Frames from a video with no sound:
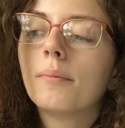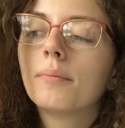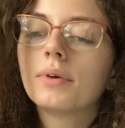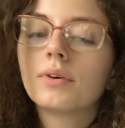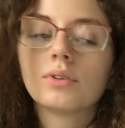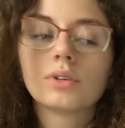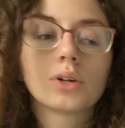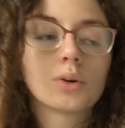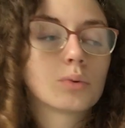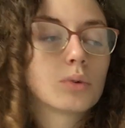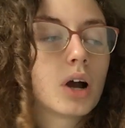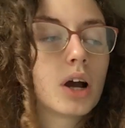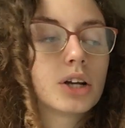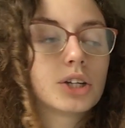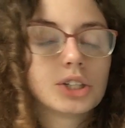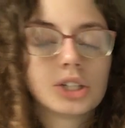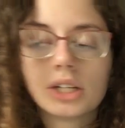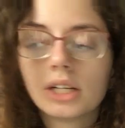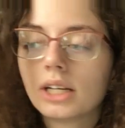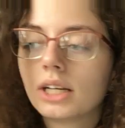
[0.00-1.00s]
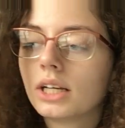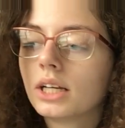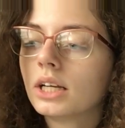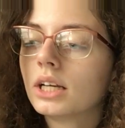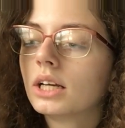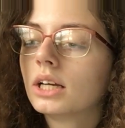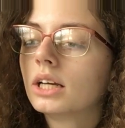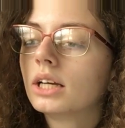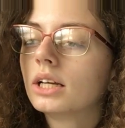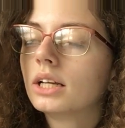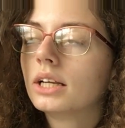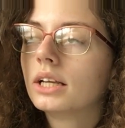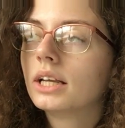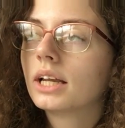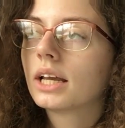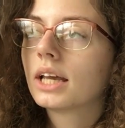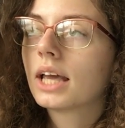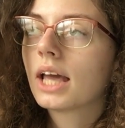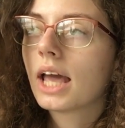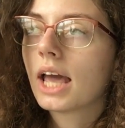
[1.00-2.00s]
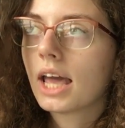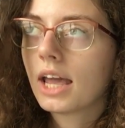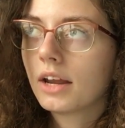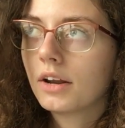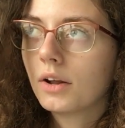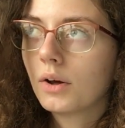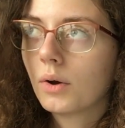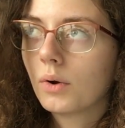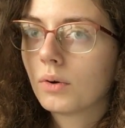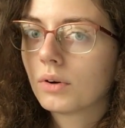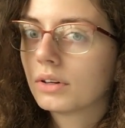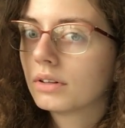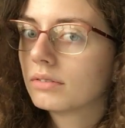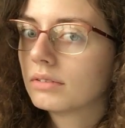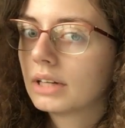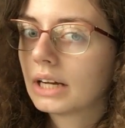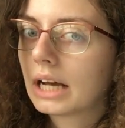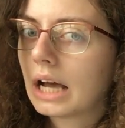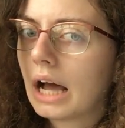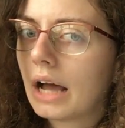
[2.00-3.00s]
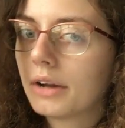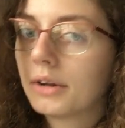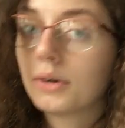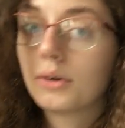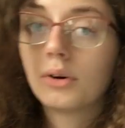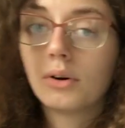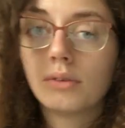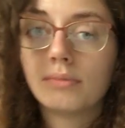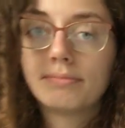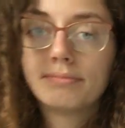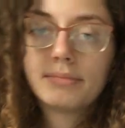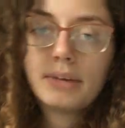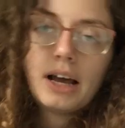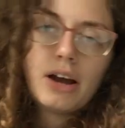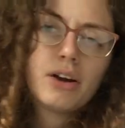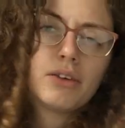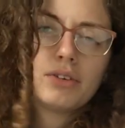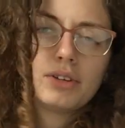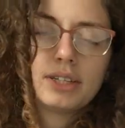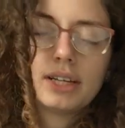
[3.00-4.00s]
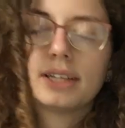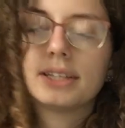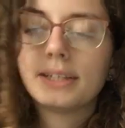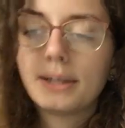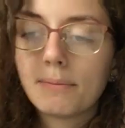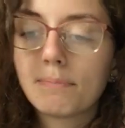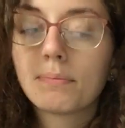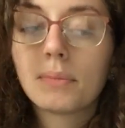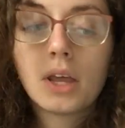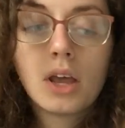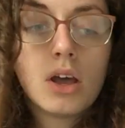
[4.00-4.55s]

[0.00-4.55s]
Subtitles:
It was Hiroshi Nikaido, or Nikaido, however you say his name.